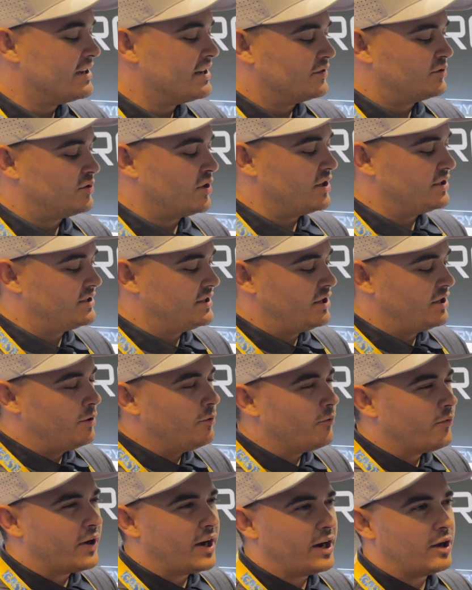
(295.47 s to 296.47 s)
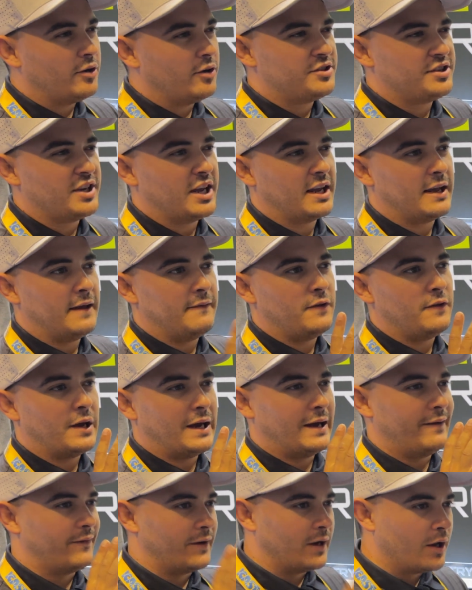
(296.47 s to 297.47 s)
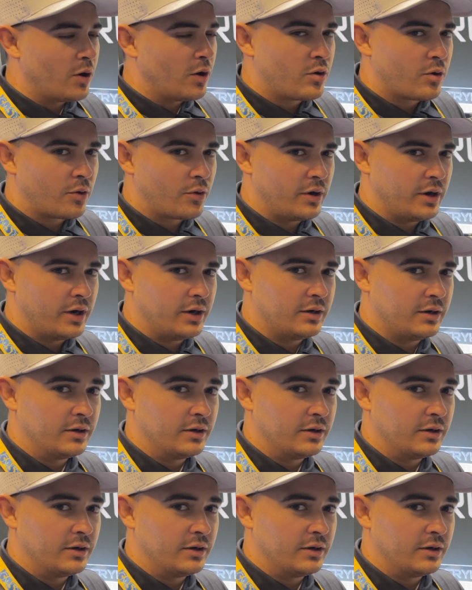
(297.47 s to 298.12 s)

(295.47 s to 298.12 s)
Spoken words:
So it's a very good jig if you have low current,